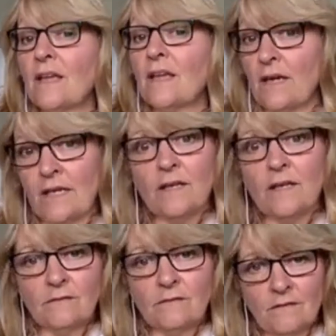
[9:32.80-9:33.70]

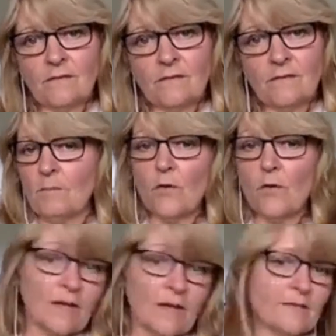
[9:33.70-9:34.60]
edit the
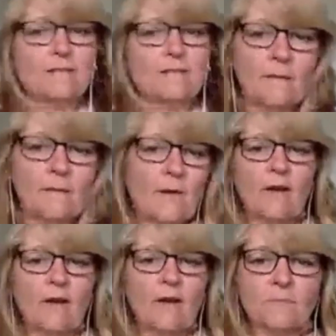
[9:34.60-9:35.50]

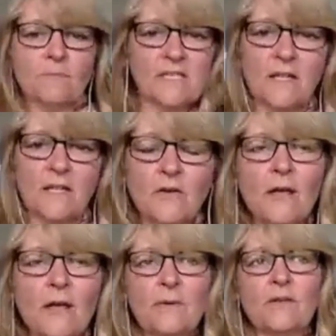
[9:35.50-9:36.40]
Americanisms
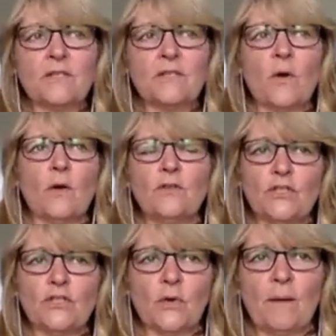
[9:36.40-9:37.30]
in, because quite
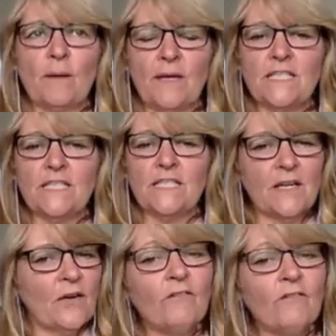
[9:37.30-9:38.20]
often she'll come back to me and
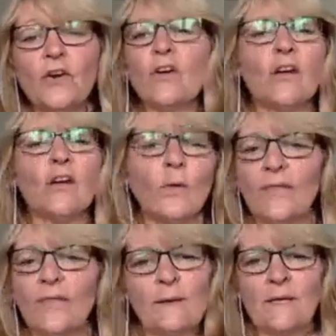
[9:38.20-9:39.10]
go, I've got no clue
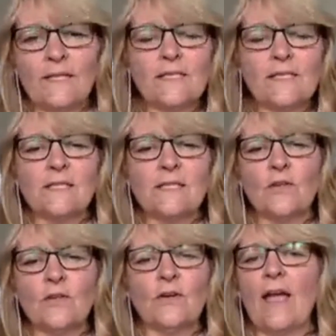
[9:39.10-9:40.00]
what that means.
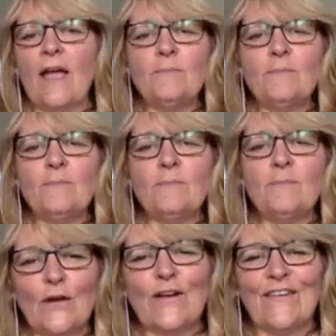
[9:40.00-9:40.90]

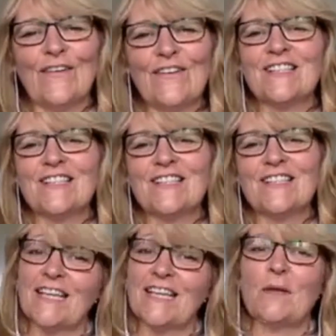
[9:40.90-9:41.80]
Absolutely no clue, because it's
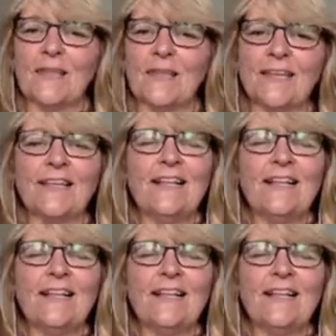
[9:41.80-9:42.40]
a Kiwi thing.